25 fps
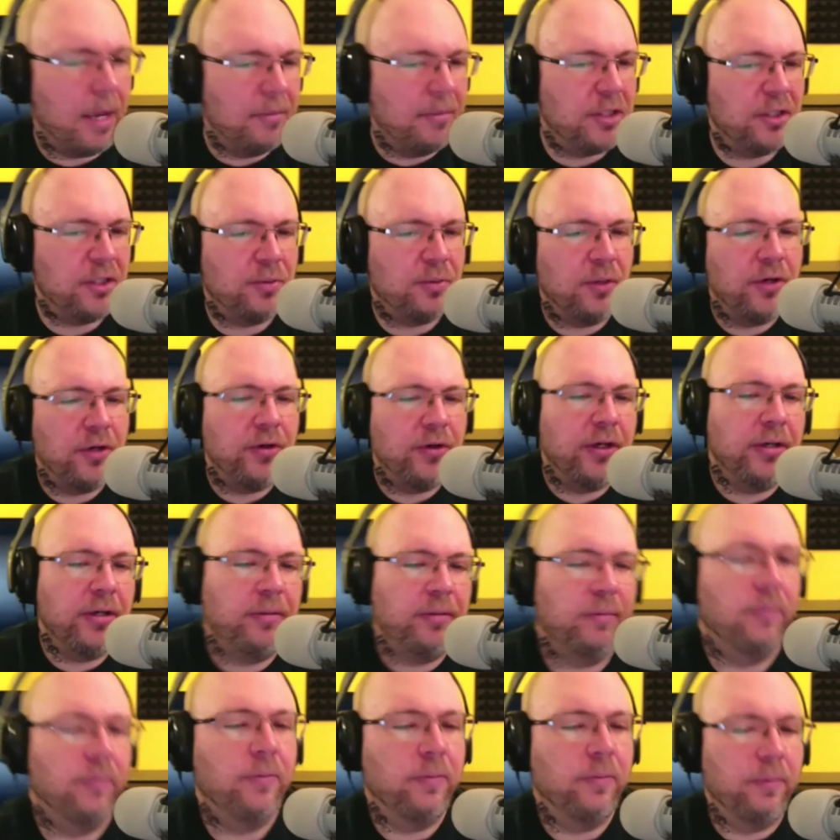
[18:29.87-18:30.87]
I'm just
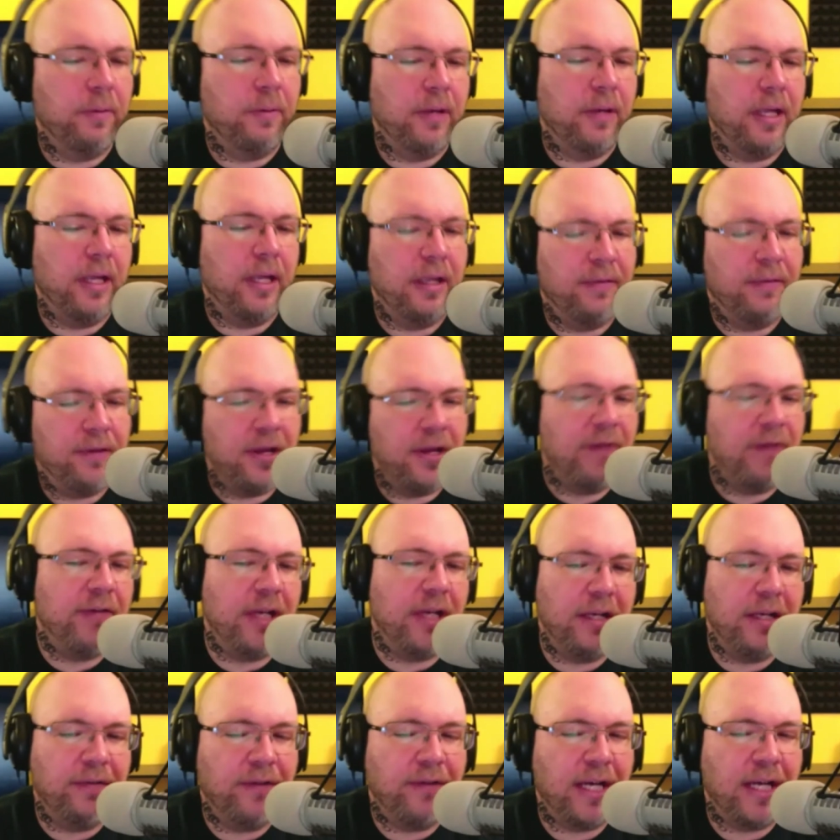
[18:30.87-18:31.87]
wondering if you have
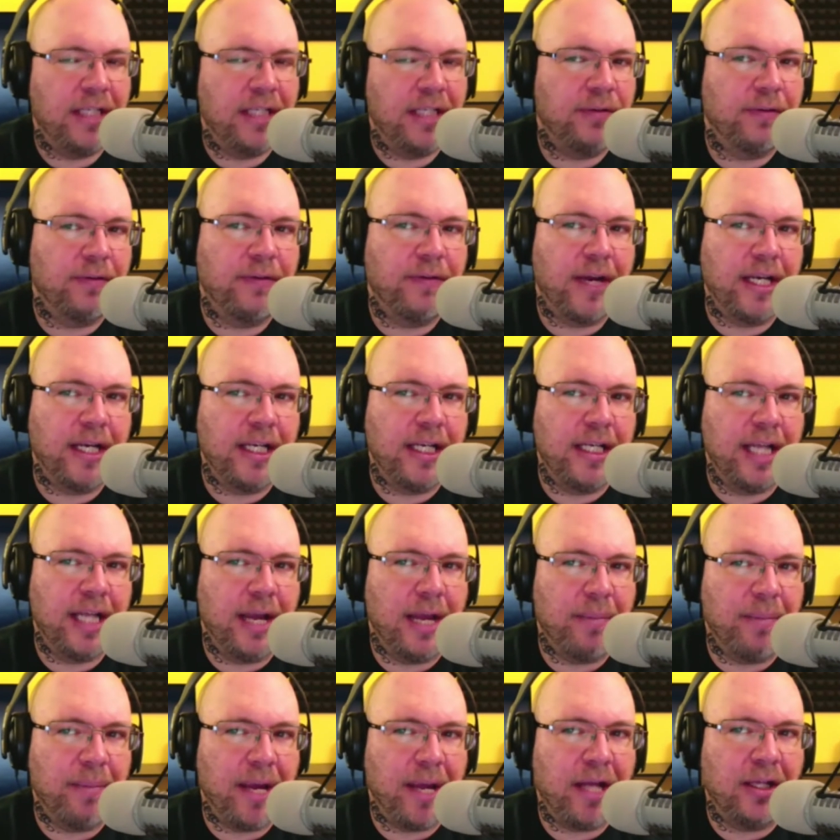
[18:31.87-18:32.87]
any advice for finding
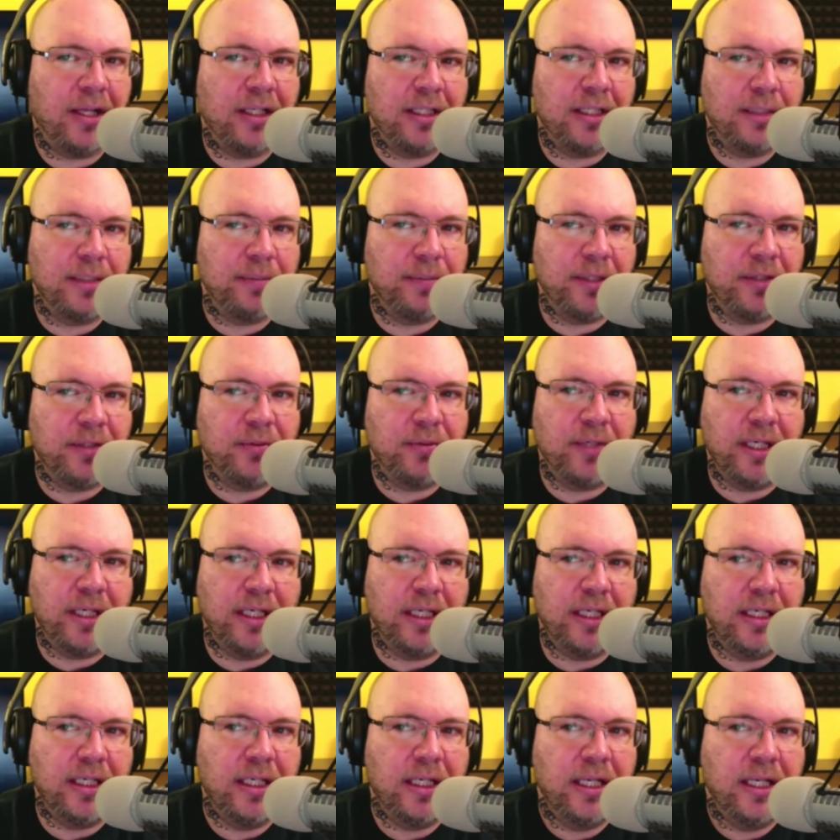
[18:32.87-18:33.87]
that balance
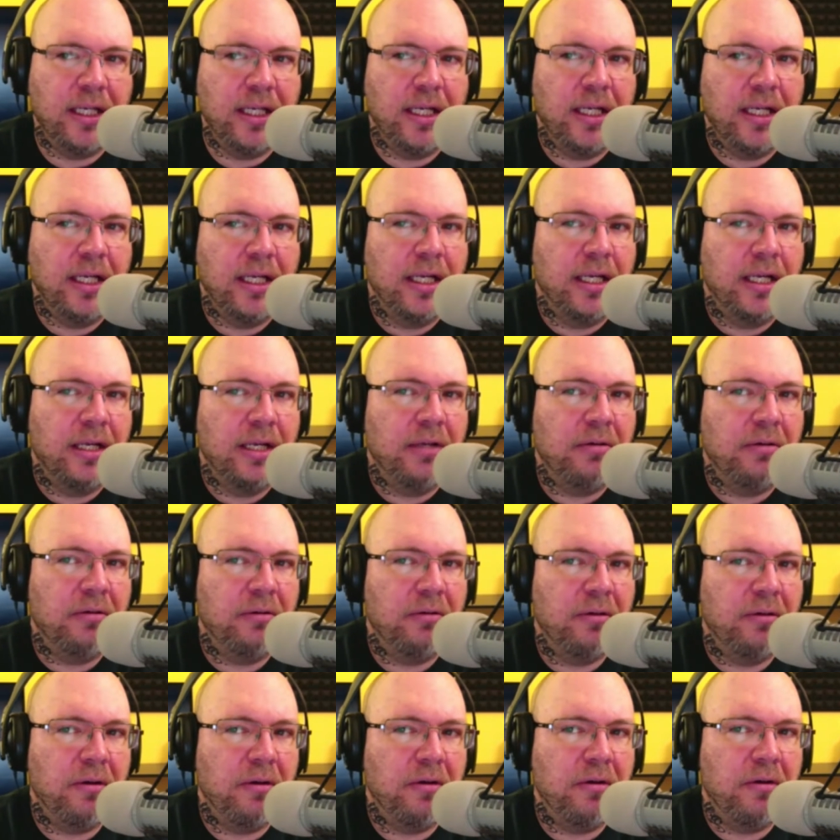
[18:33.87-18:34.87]
between
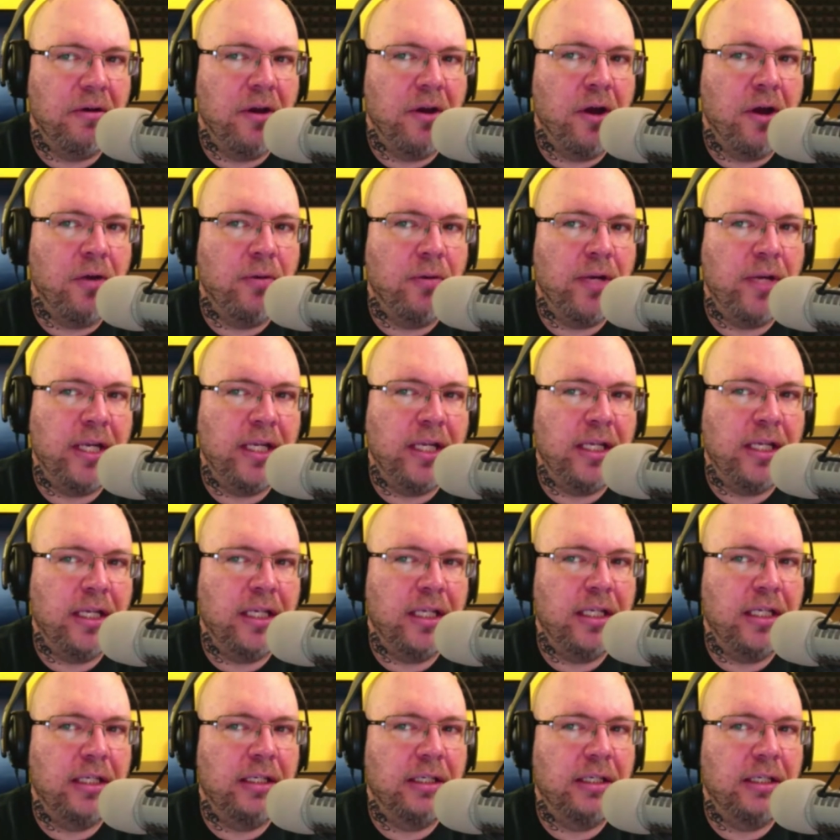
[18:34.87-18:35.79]
knowing.